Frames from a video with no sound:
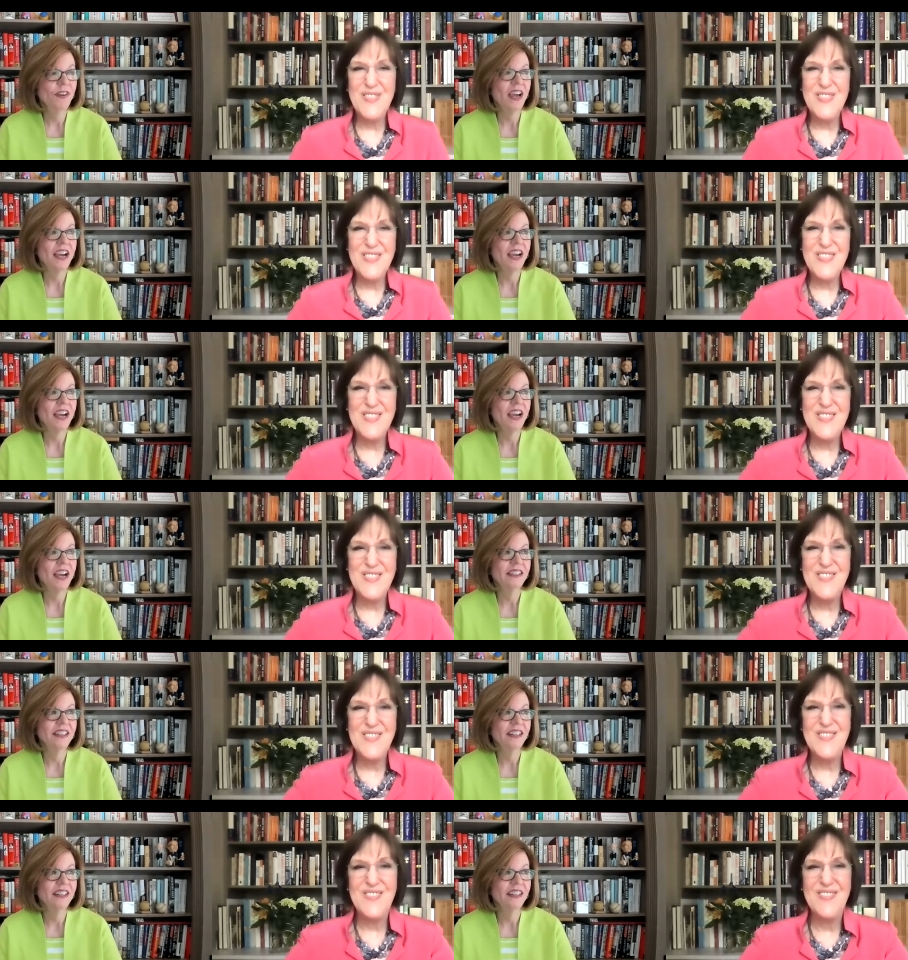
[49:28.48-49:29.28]
Speaker 1: in
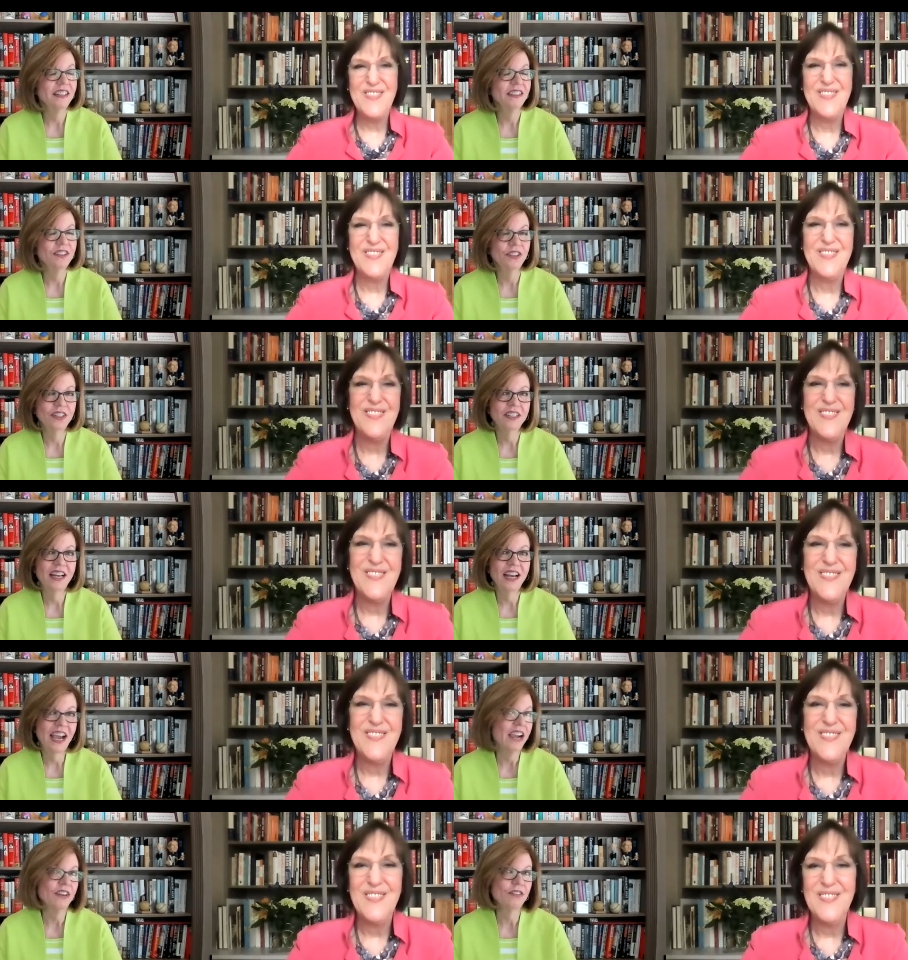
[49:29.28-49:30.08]
fact, a
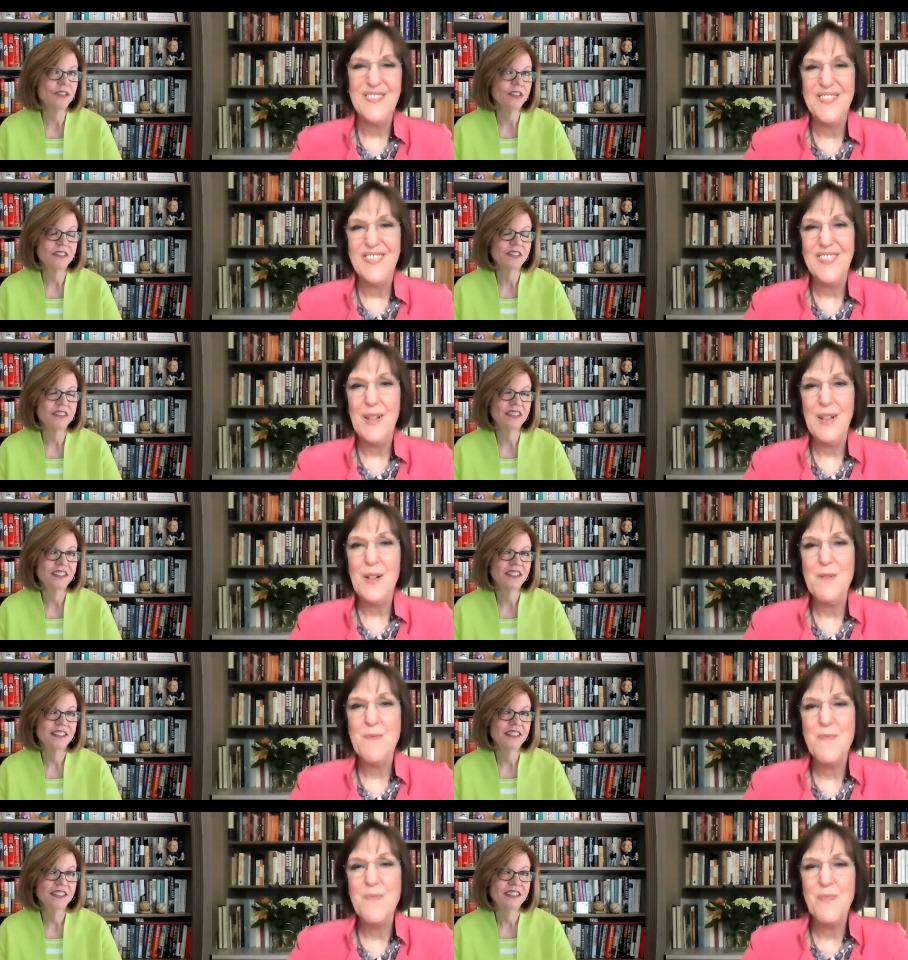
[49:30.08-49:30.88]
good
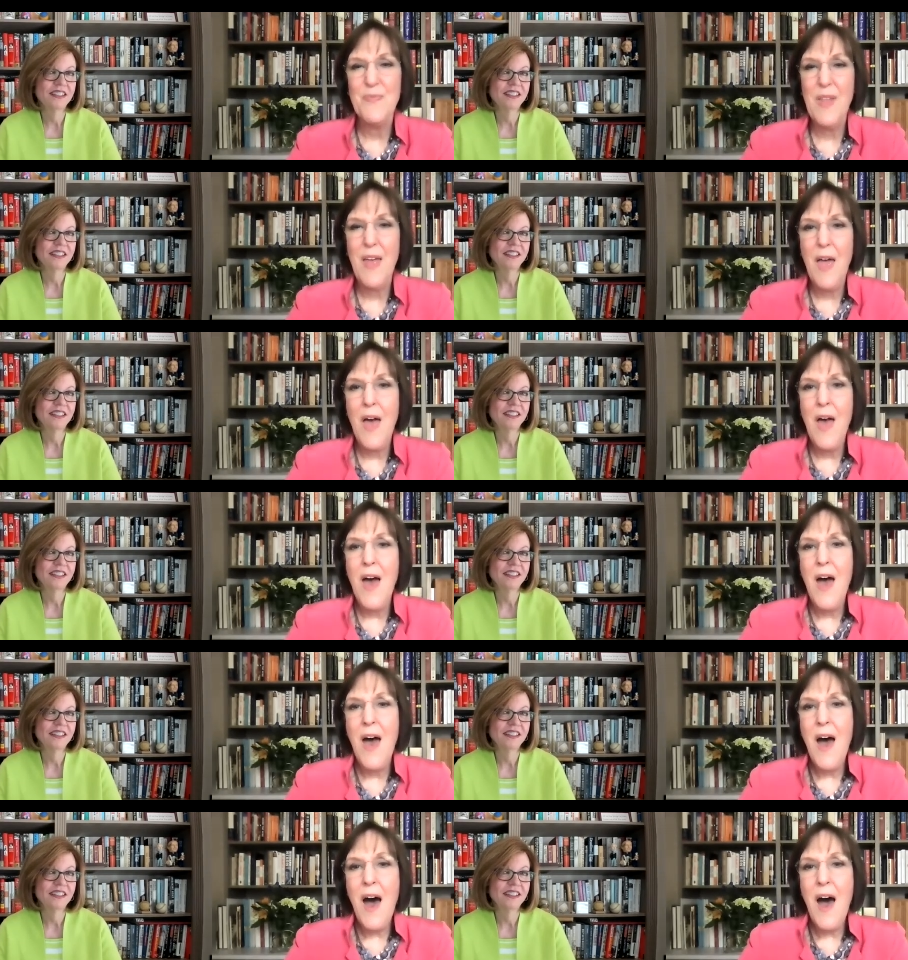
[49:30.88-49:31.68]
actress?
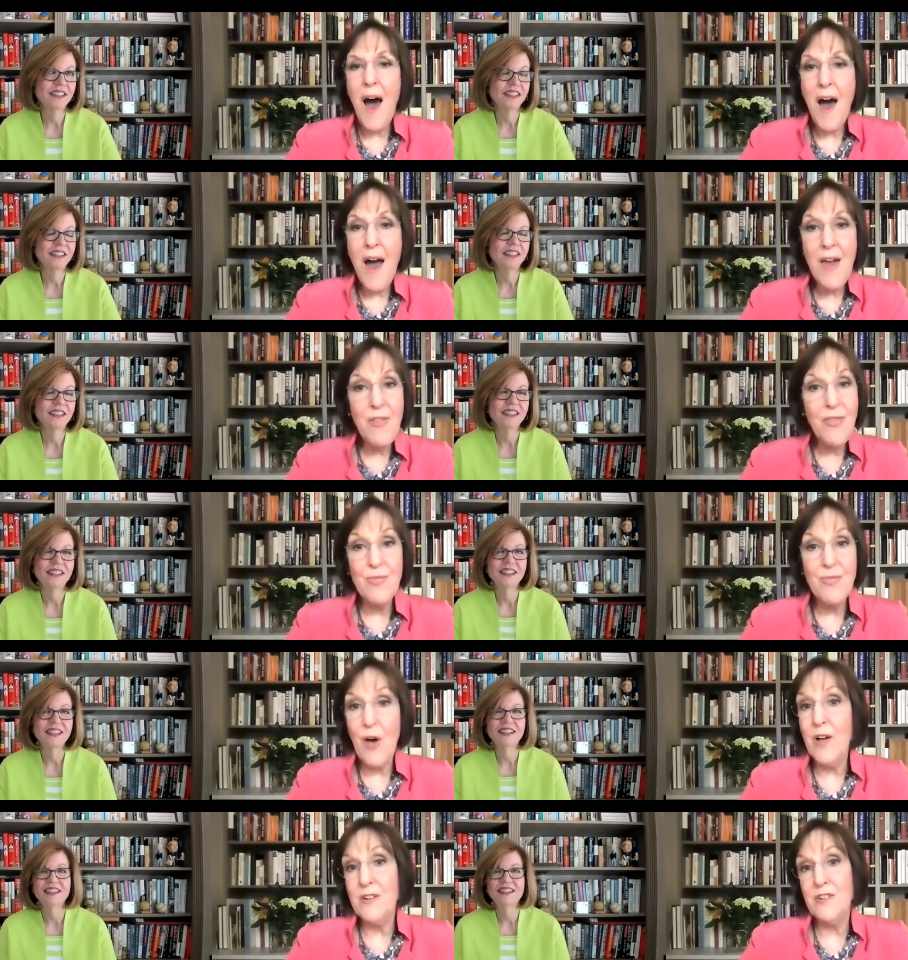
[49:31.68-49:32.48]
Speaker 2: I
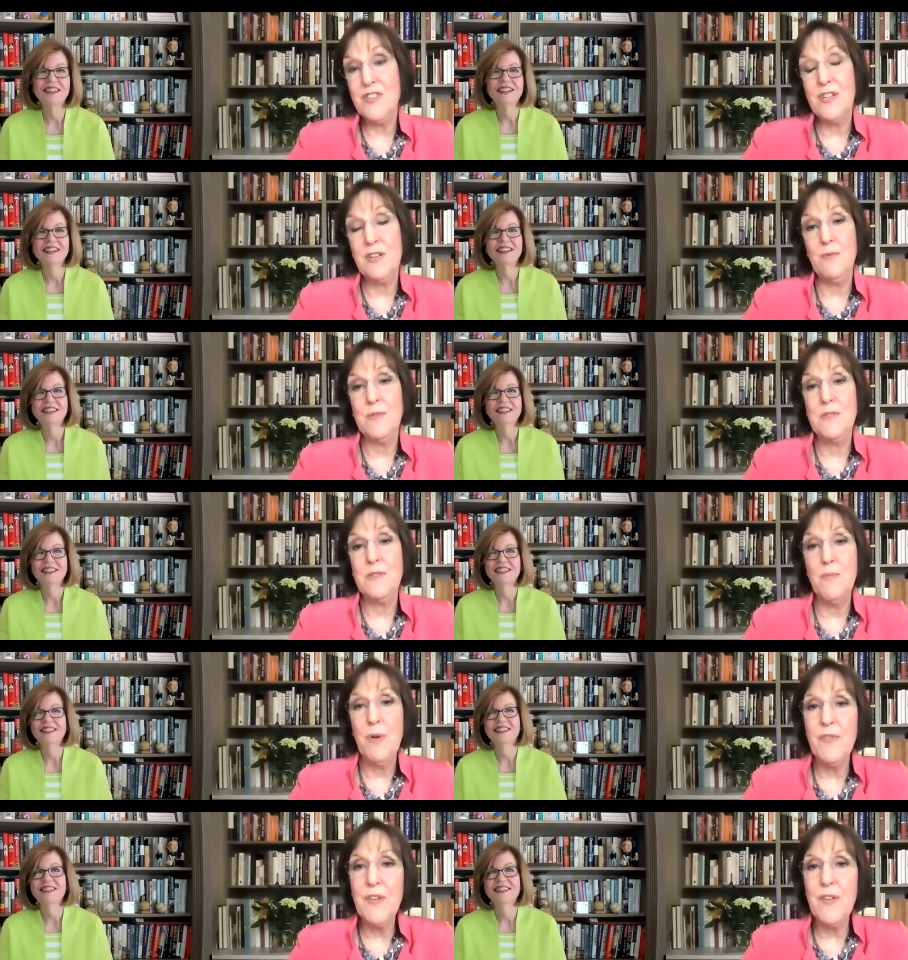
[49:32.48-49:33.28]
thought she was
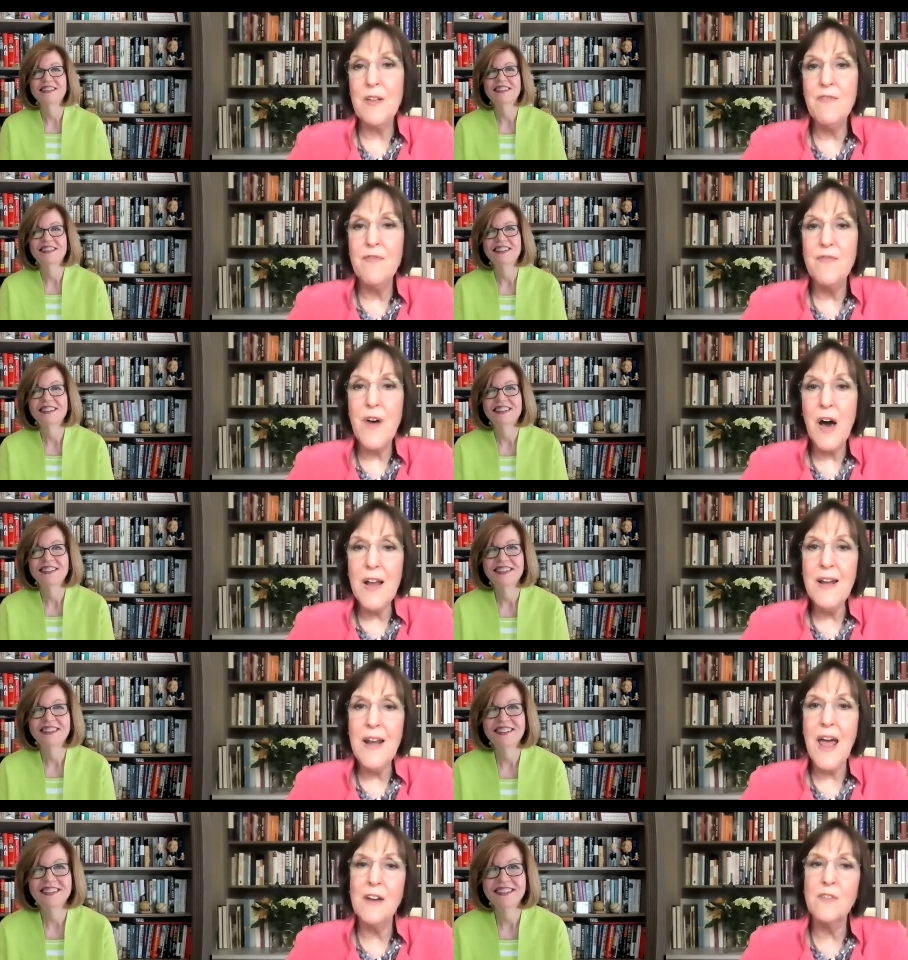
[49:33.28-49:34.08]
a perfectly
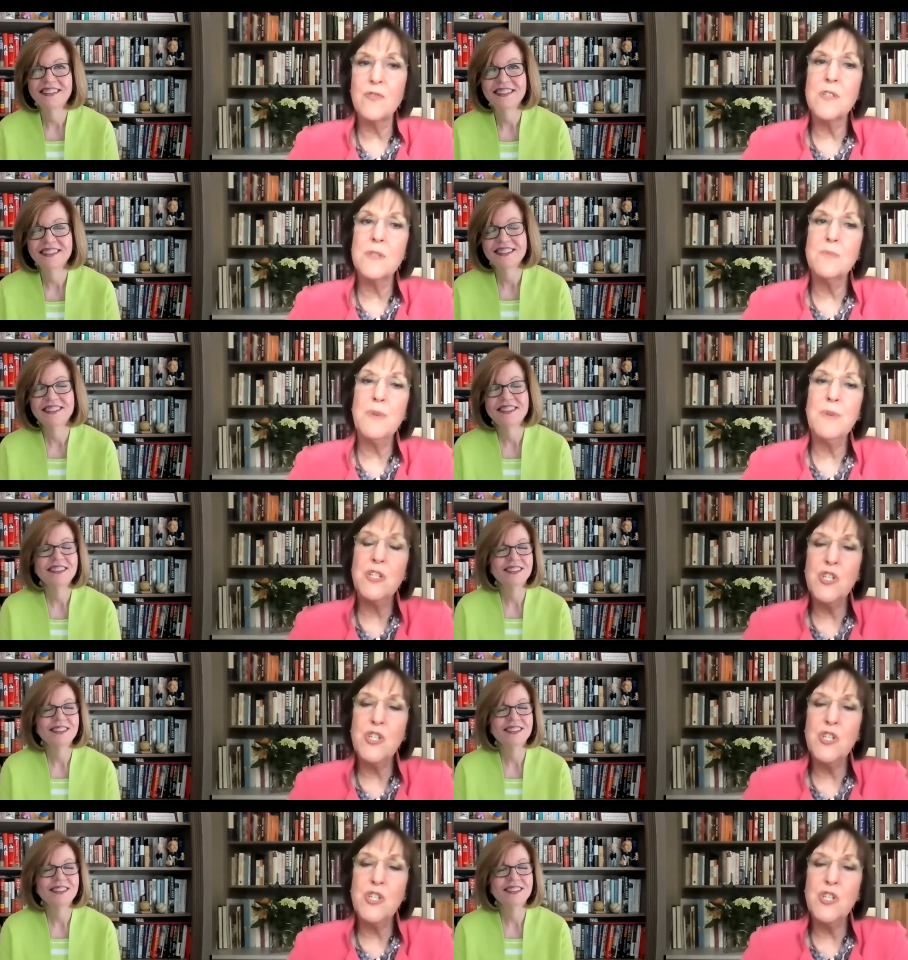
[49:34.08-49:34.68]
fine actress, but